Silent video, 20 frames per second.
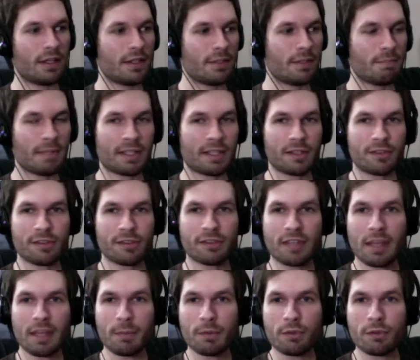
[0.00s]
Because this
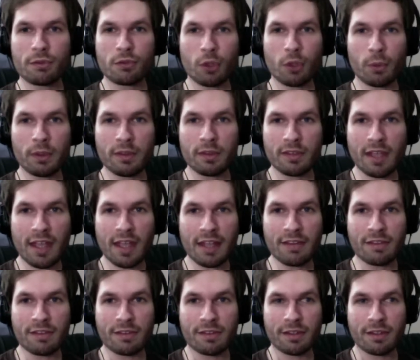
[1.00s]
game was so
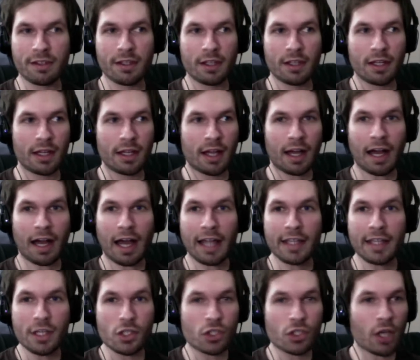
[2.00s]
intense.
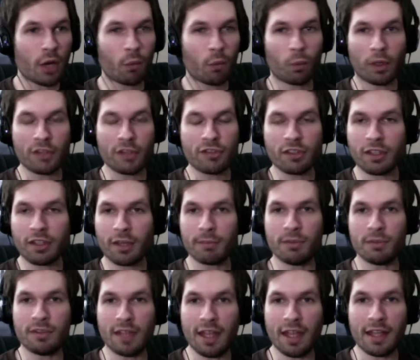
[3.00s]
I get shot once and
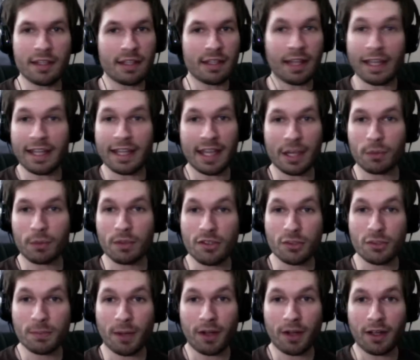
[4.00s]
I'm dead and I can't
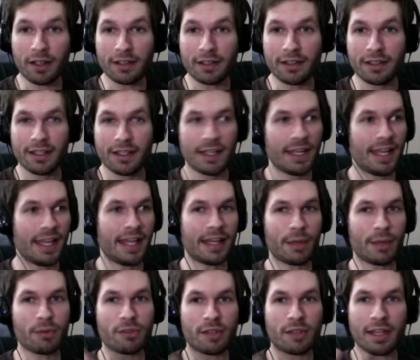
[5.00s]
respawn.
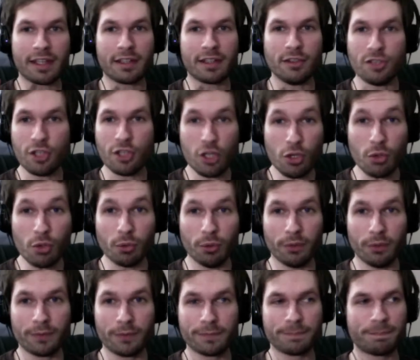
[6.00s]
And I was like,
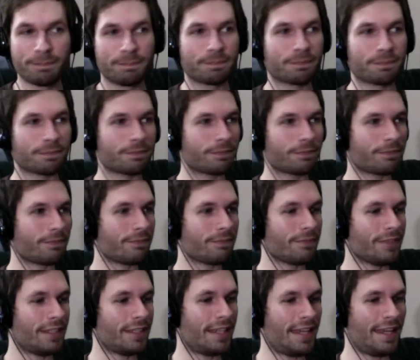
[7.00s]
new.
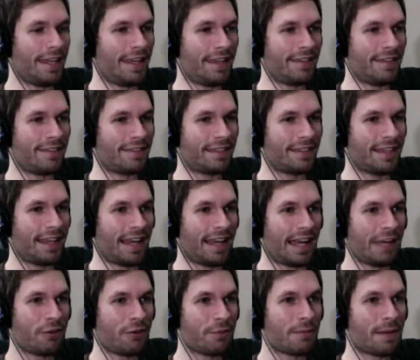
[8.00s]
And
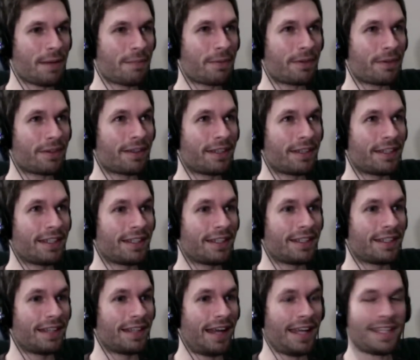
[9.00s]
I remember,
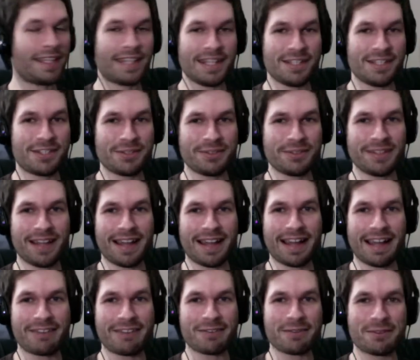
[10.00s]
I kid you
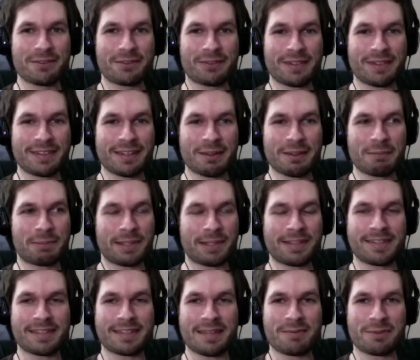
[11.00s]
not, I remember one time I
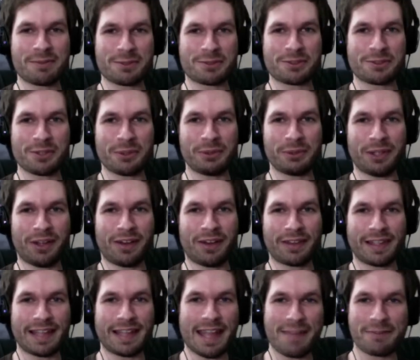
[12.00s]
played this game for so
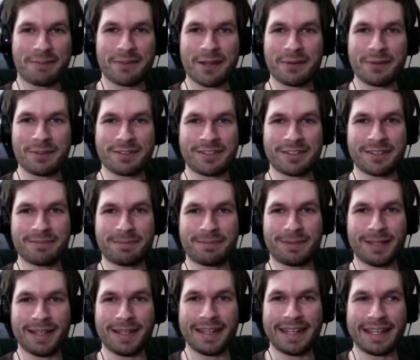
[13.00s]
long that after I was done
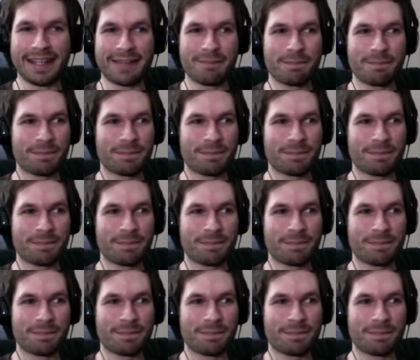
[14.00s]
playing,